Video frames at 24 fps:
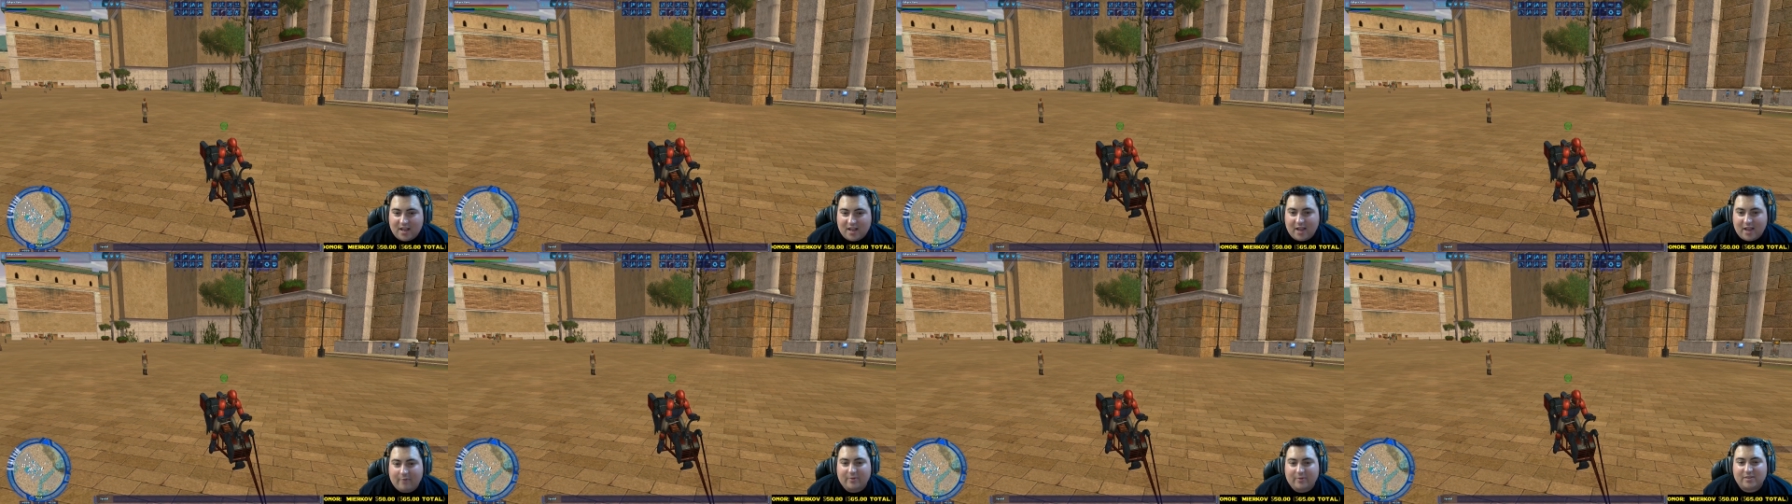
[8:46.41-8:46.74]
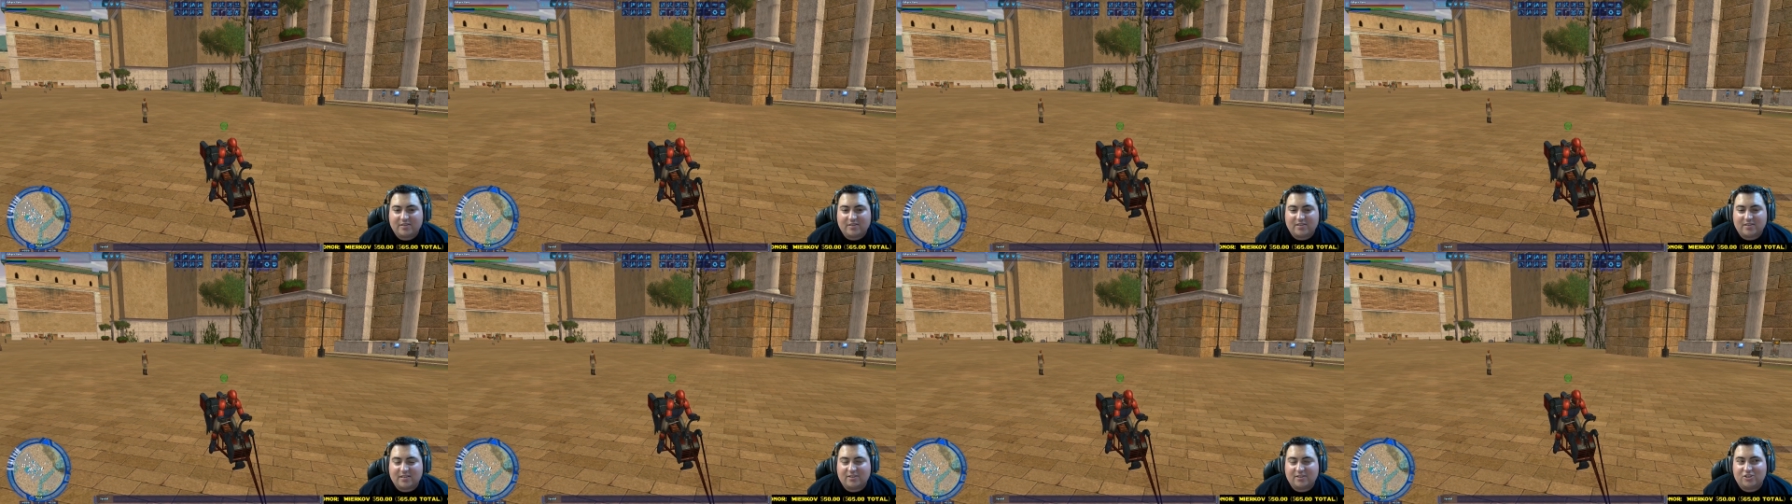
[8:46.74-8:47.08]
I would
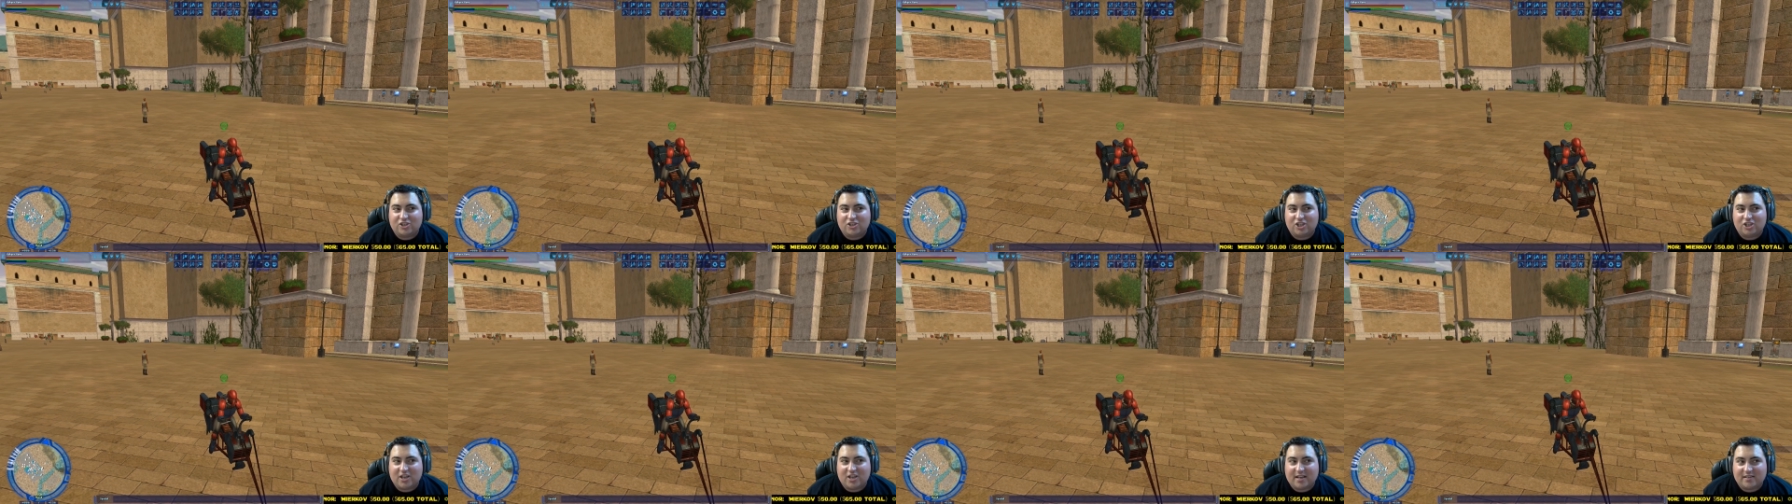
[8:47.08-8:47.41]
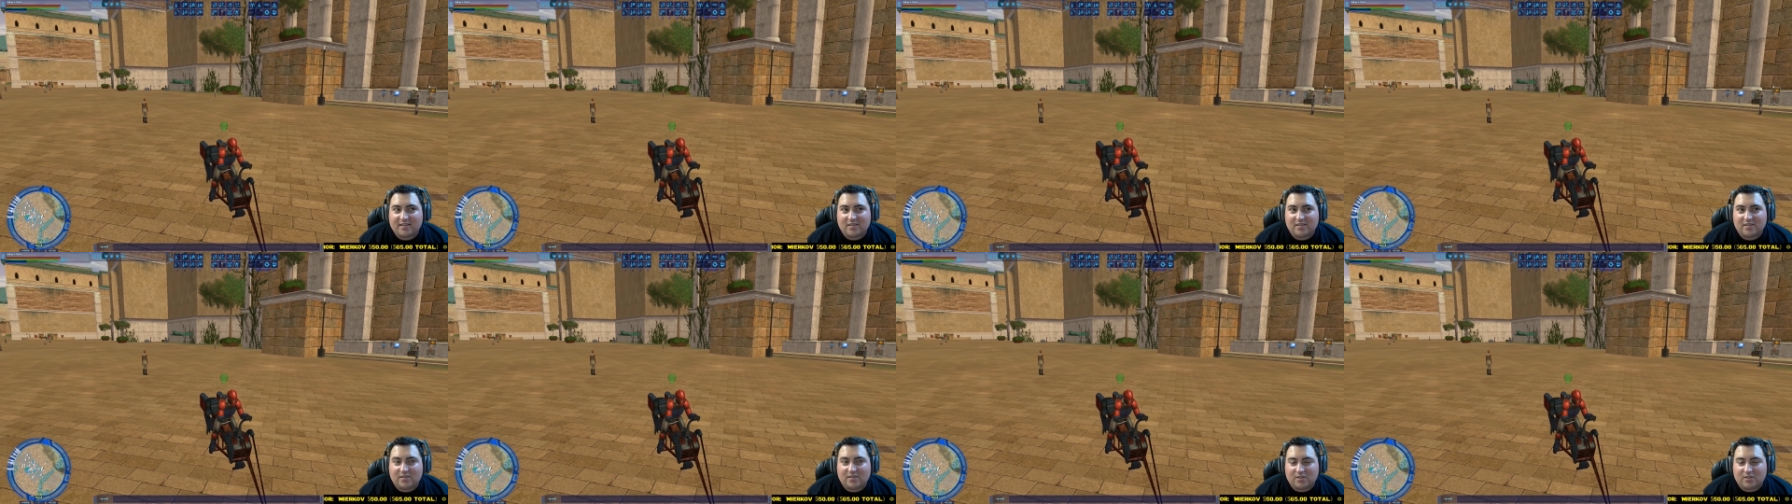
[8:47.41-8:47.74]

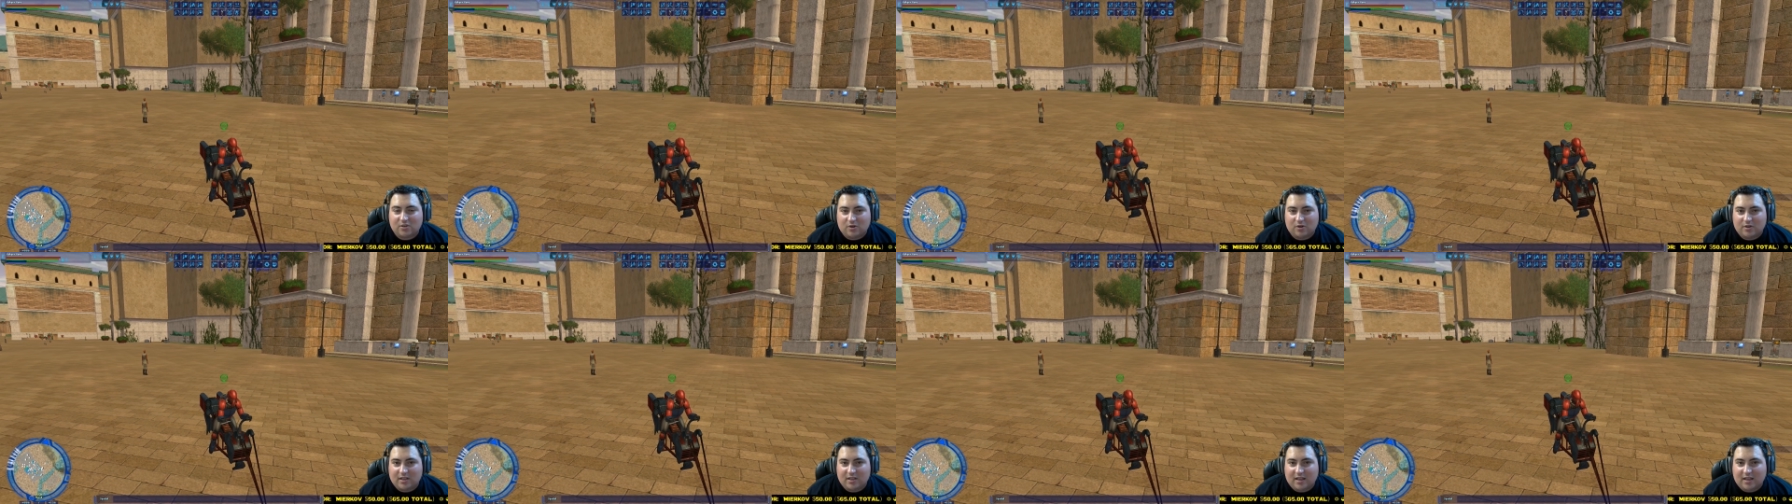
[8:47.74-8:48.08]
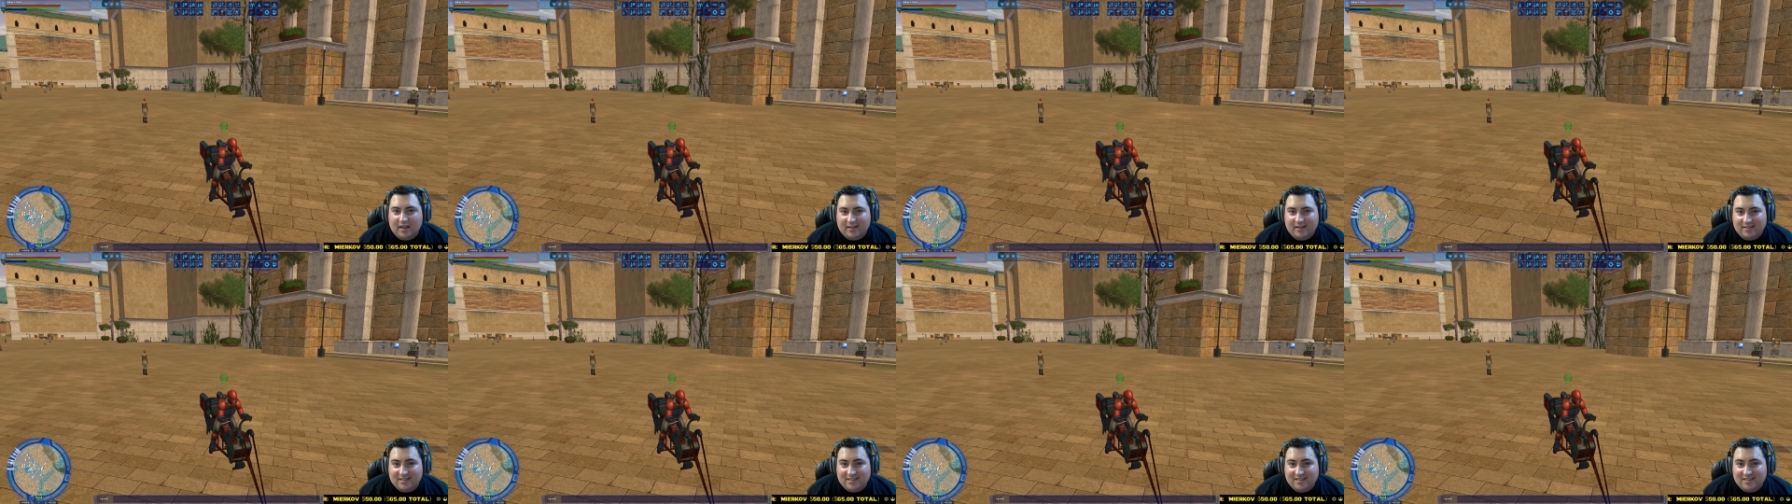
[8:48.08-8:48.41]
suggest starting
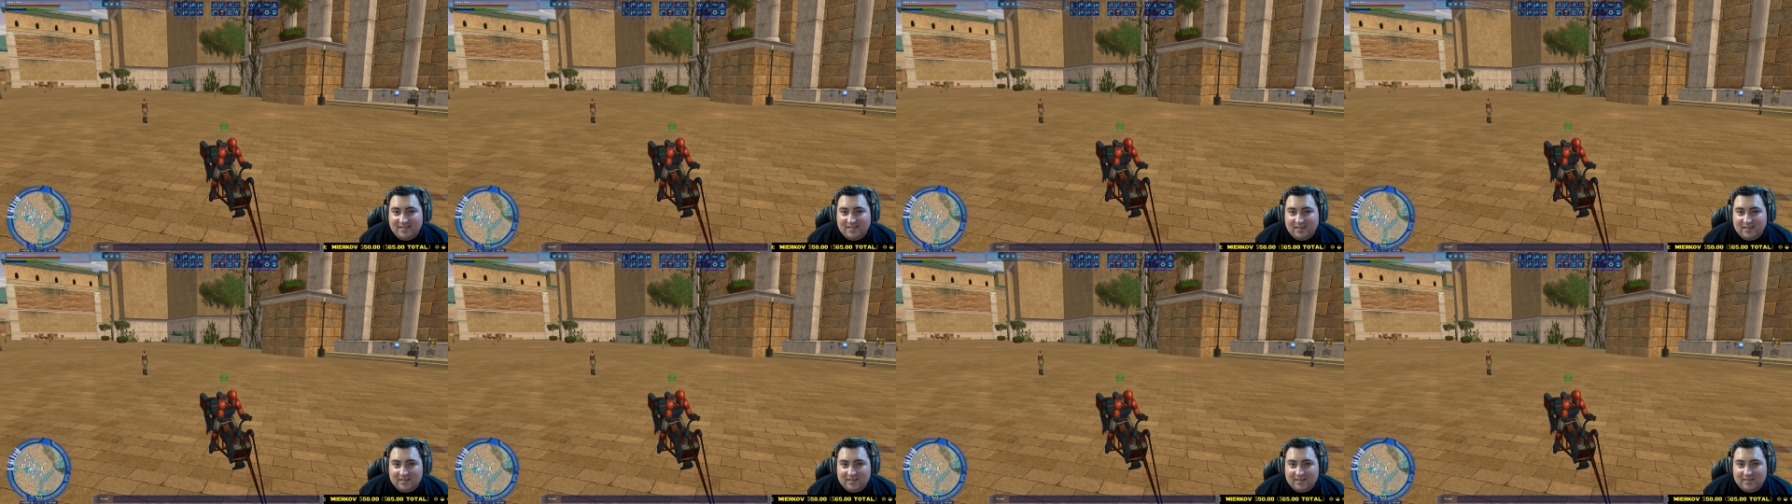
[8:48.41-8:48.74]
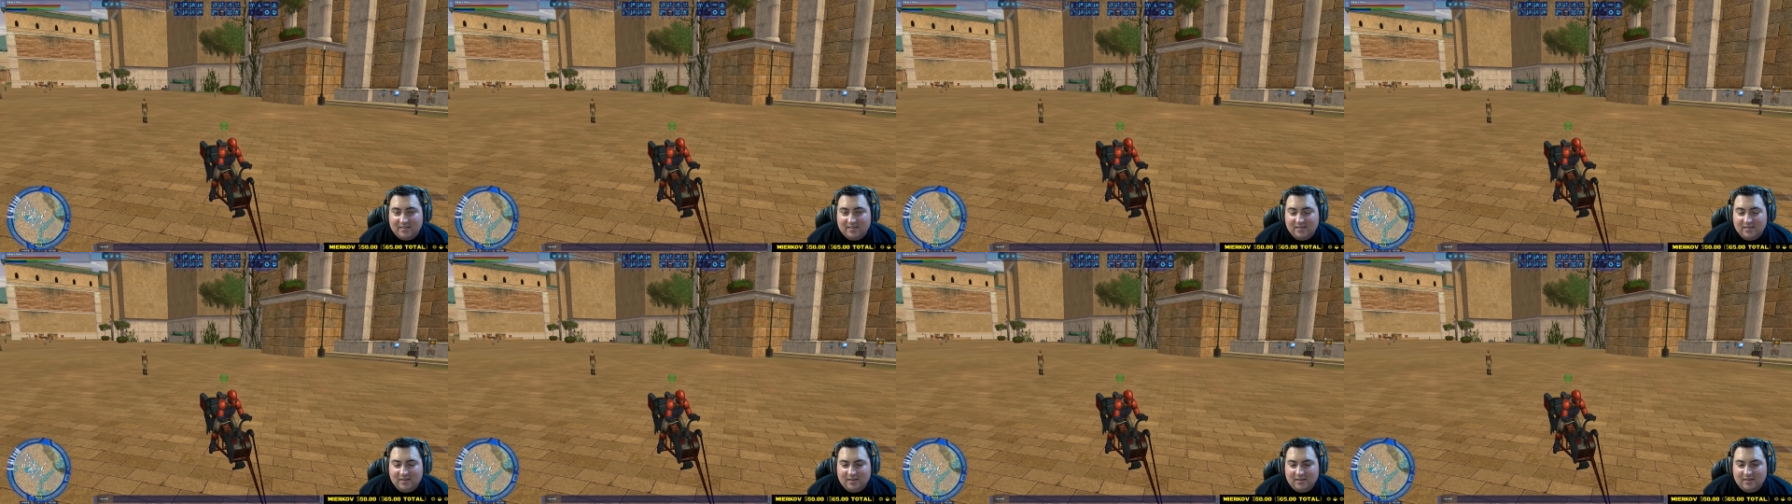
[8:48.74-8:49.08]
at six,